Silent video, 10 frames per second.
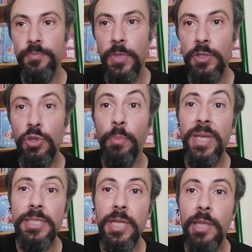So
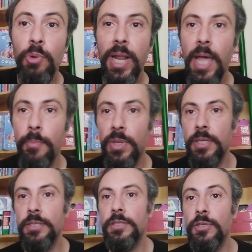basically what happened
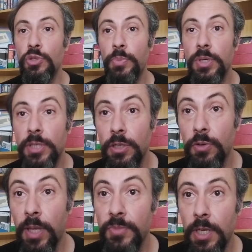is the Super Nintendo
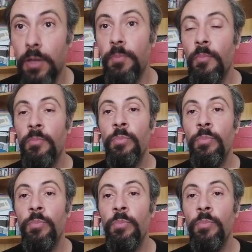comes out,